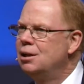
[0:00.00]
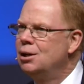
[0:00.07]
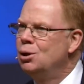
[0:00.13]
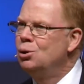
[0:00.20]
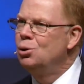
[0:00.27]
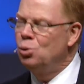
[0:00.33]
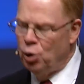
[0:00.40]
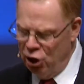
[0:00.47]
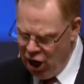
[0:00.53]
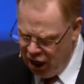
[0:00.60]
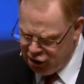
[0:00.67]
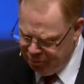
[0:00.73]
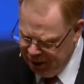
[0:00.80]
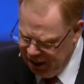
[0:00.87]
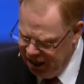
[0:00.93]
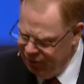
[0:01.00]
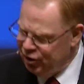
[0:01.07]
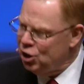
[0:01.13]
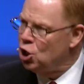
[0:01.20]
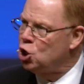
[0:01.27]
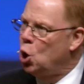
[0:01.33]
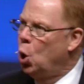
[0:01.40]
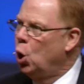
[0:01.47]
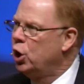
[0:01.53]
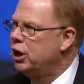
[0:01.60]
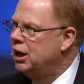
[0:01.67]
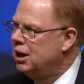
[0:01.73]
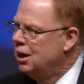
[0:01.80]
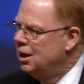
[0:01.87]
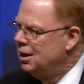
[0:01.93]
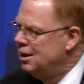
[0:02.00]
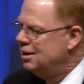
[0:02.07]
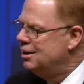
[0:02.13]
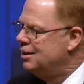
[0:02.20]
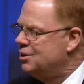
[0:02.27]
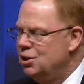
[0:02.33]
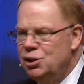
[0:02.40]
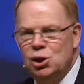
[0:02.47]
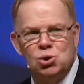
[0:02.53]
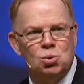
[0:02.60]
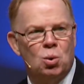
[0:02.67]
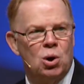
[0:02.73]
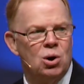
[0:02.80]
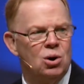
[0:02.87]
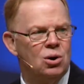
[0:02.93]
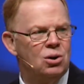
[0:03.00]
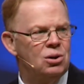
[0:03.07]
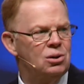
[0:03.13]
We're not to be living according uh, to this world.